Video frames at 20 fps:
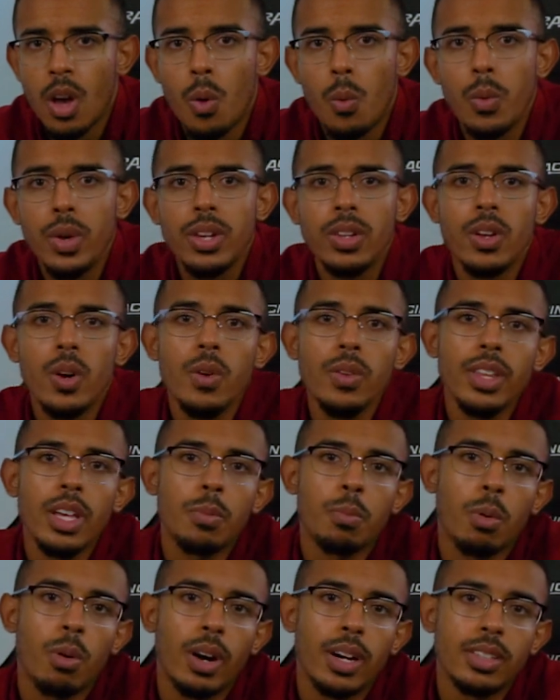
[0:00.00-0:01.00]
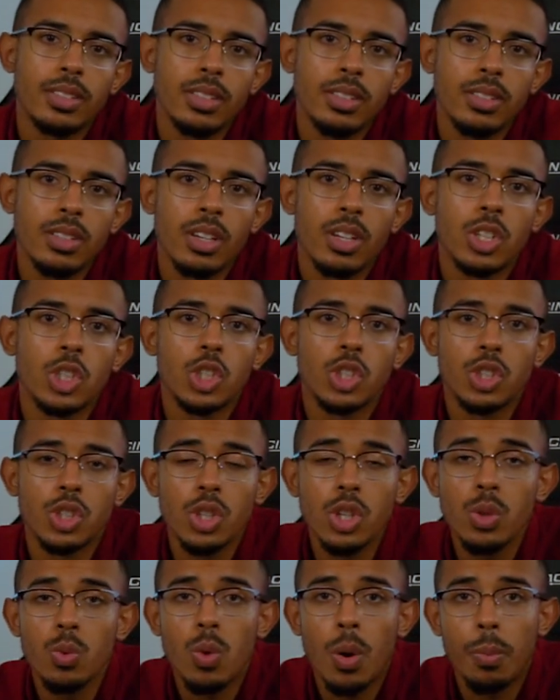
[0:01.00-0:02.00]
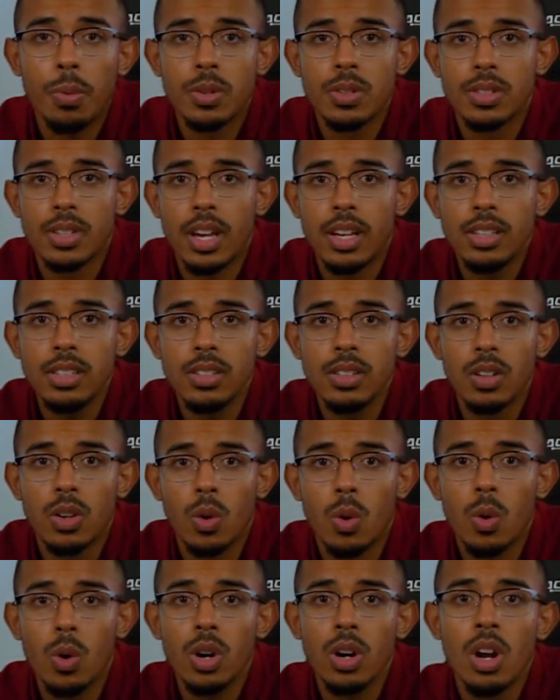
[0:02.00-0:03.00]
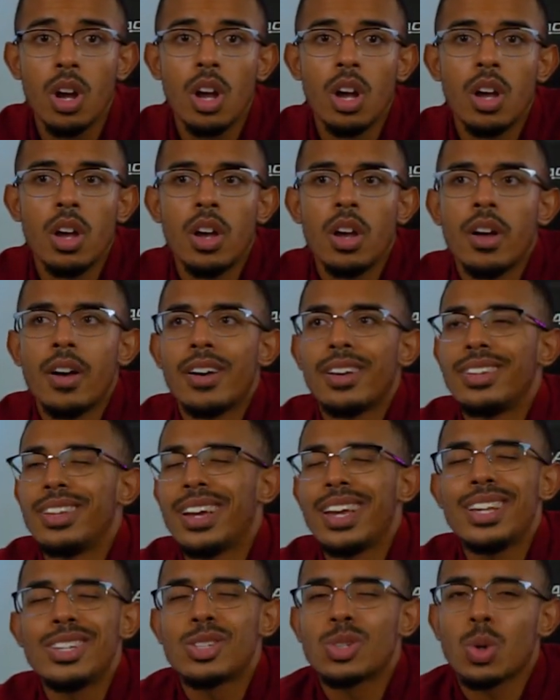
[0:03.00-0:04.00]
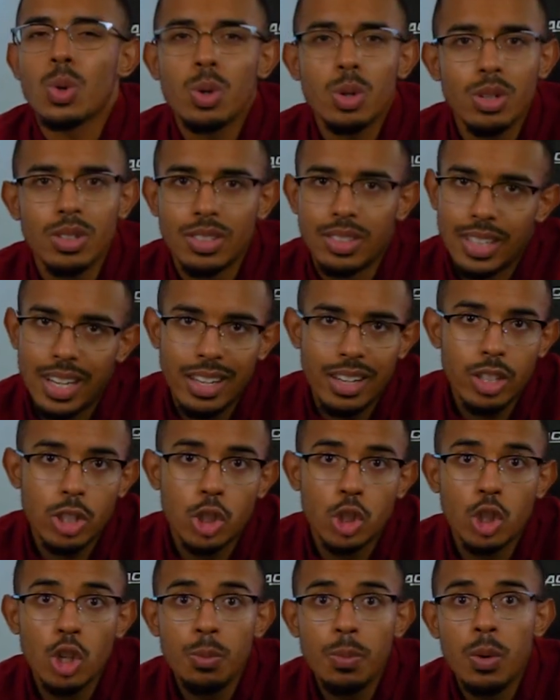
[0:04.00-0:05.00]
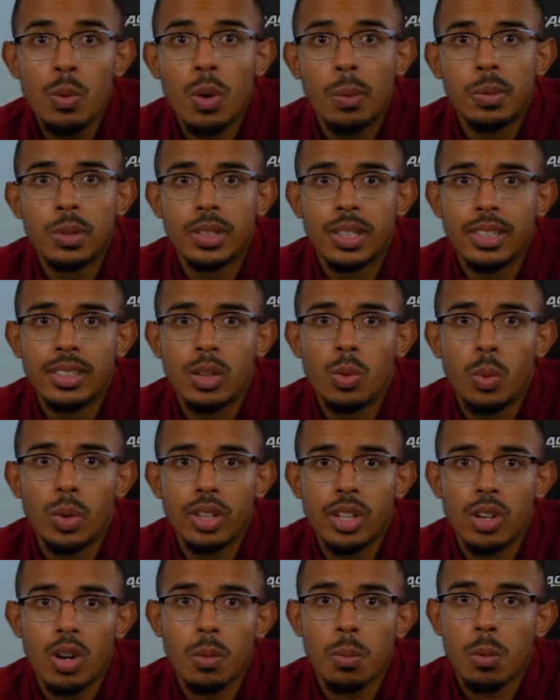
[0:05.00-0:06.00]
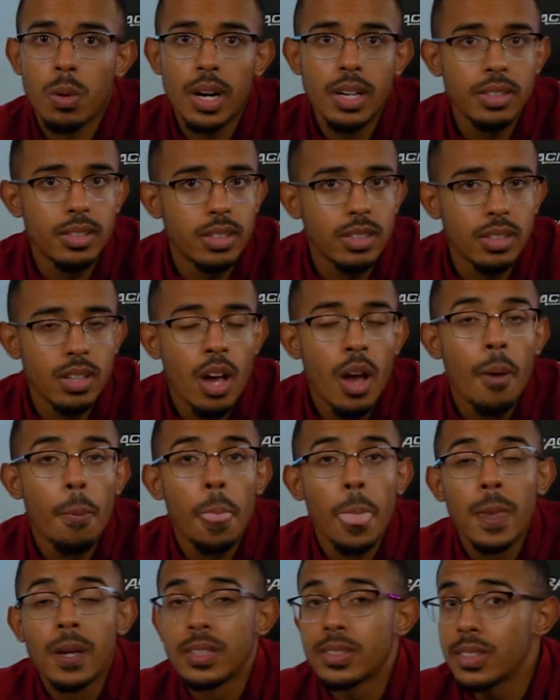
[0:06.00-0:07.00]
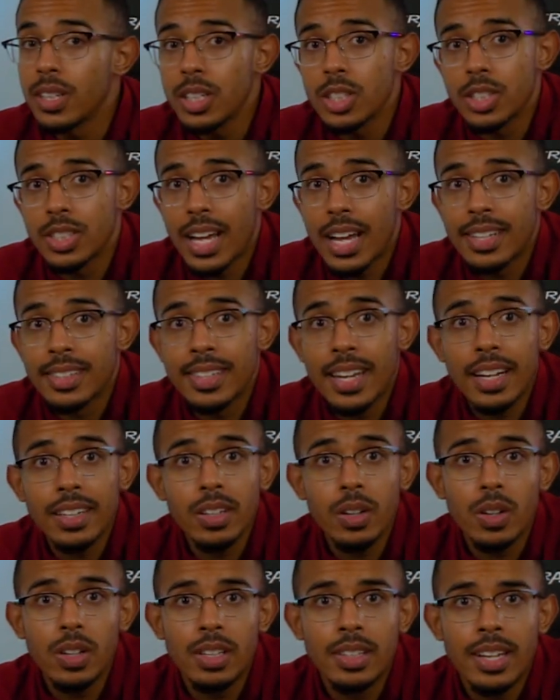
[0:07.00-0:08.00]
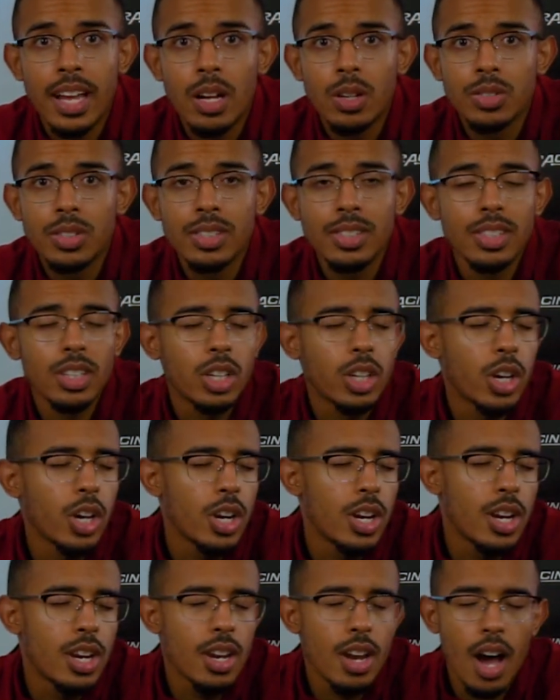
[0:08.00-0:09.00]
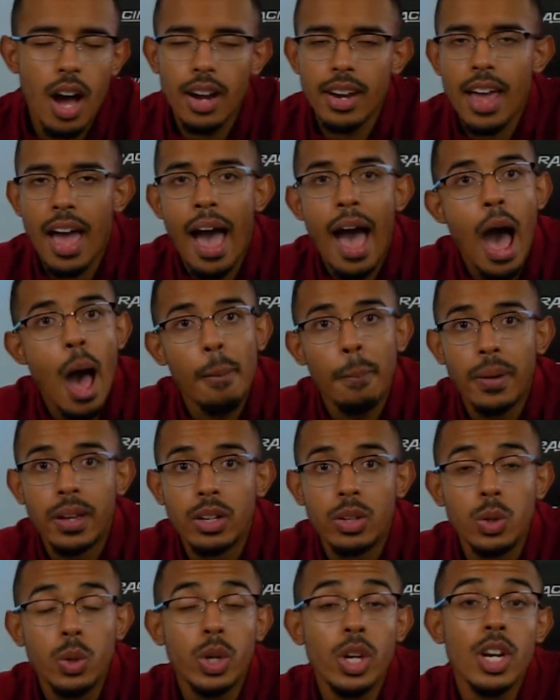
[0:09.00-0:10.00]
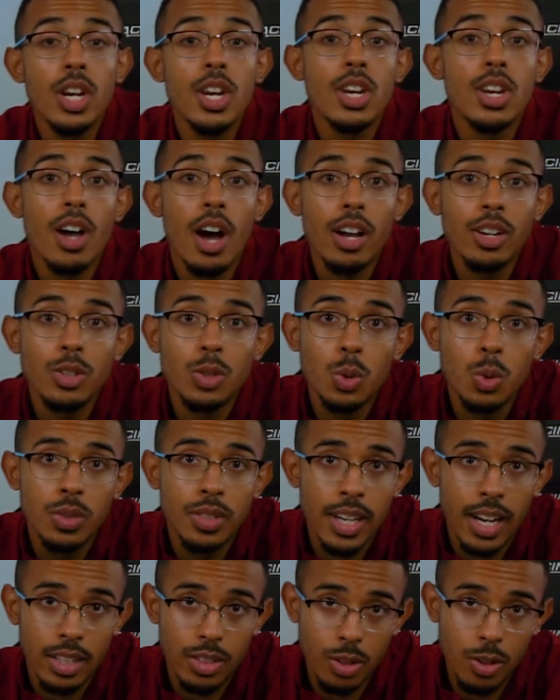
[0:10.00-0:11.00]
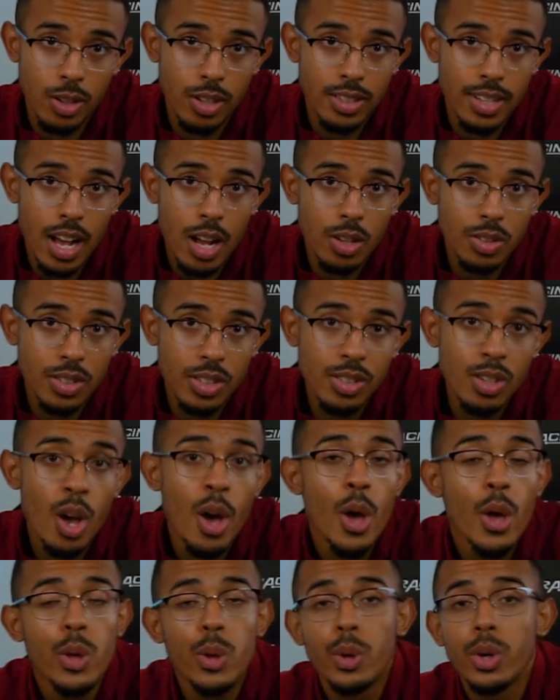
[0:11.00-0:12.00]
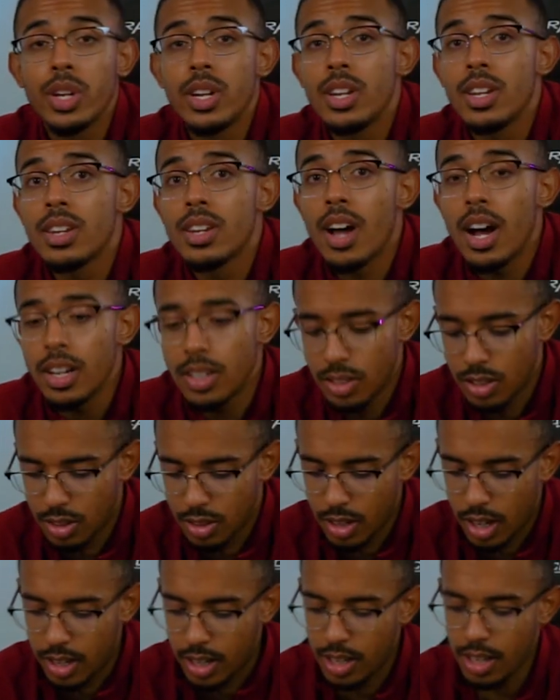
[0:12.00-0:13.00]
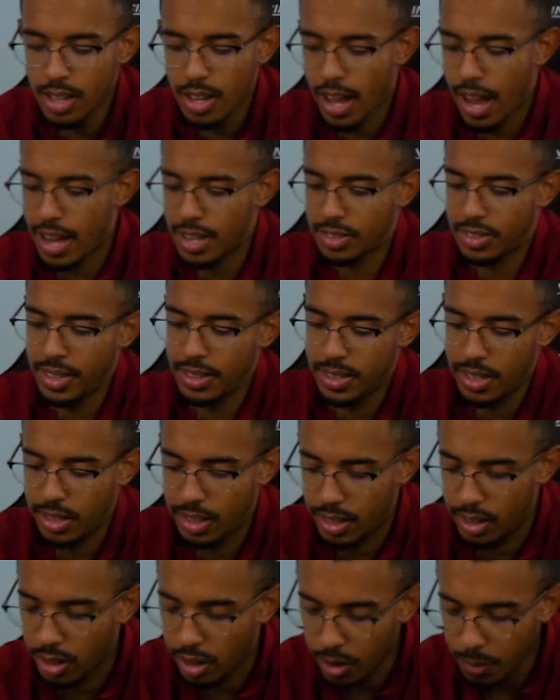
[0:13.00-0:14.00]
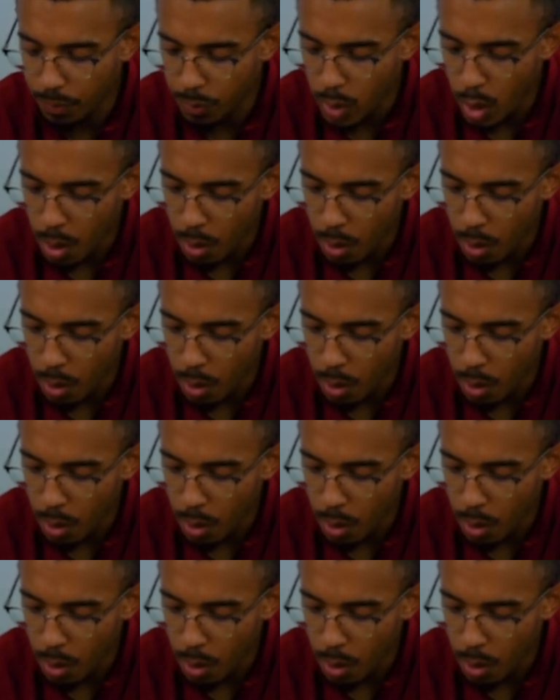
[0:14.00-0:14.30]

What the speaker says: we know that prices should represent, or the historical data should be represented within our prices, such that technical analysis could not happen. You could not do technical analysis. You could not study, as they did here,